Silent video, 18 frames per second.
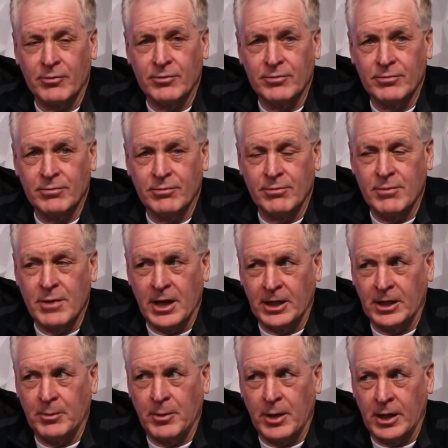
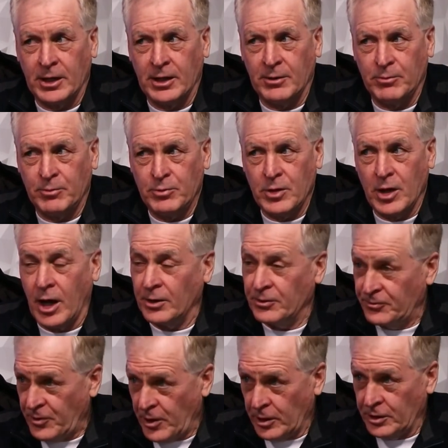many,
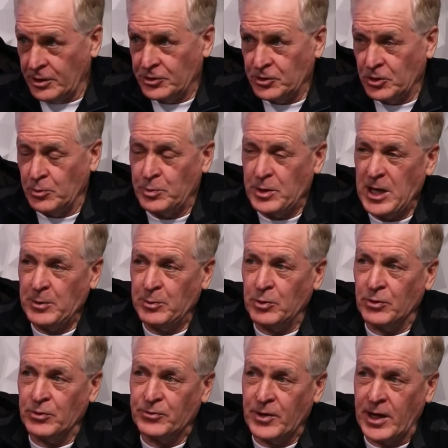unfairly so,
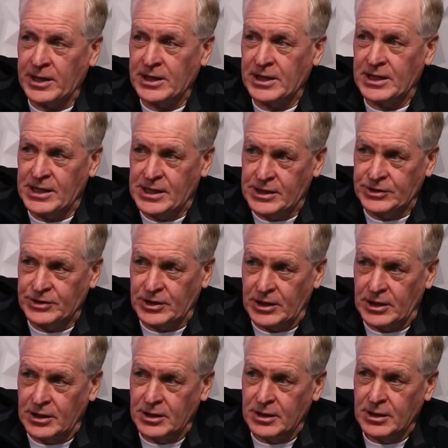people find it
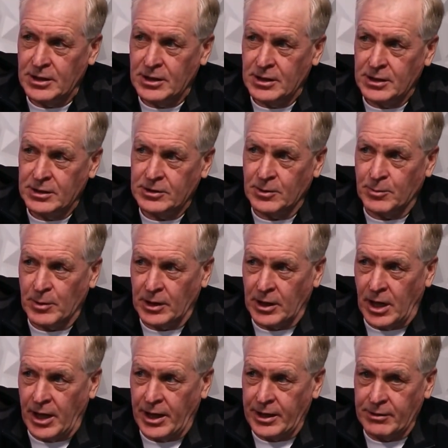easy to
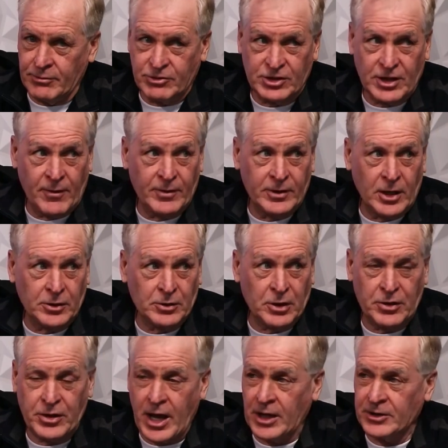malign
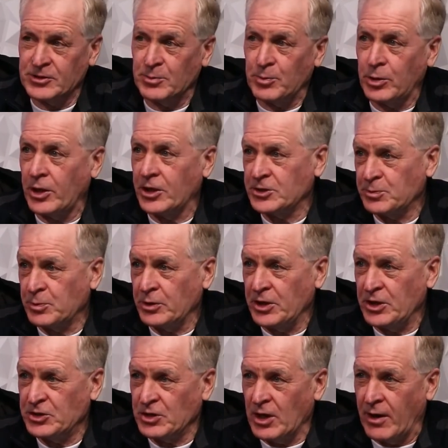700,000 plus
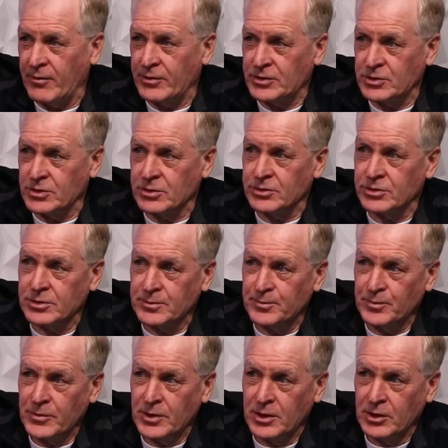police officers
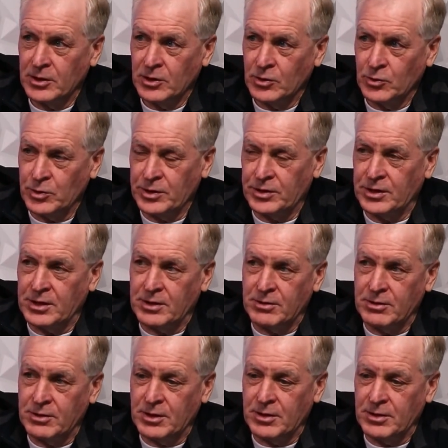
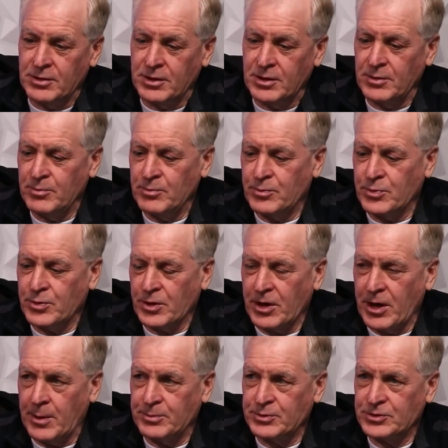with the
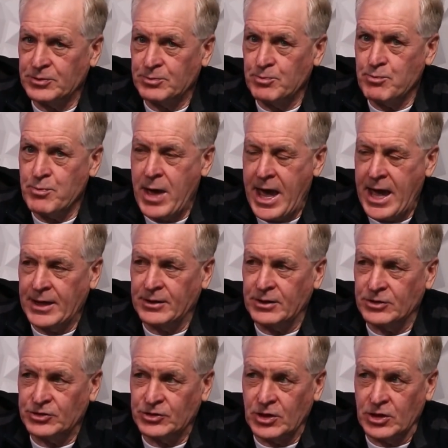perhaps bad
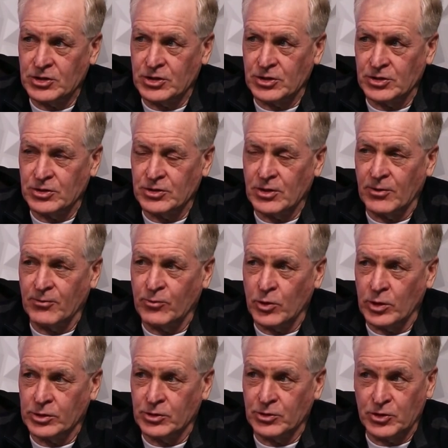decisions of
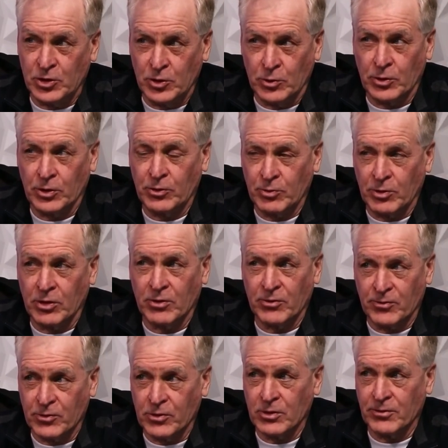one or two or three or
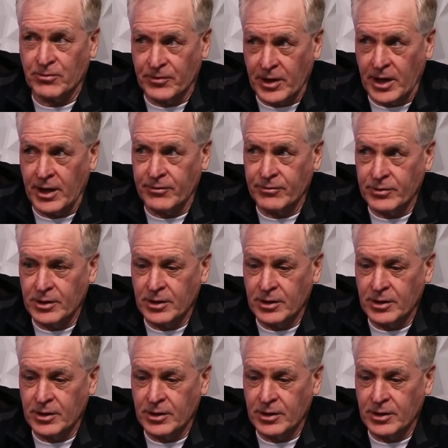four or five.